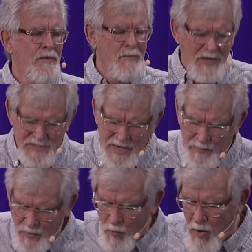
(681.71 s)
But let's say
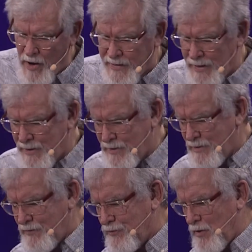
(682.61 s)
we're
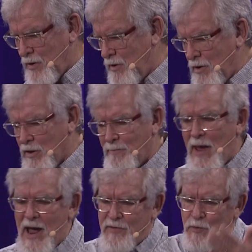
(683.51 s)
walking uh, on a
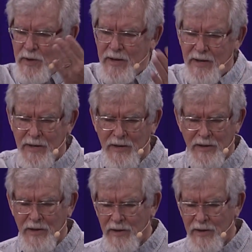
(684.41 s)
pathway in a,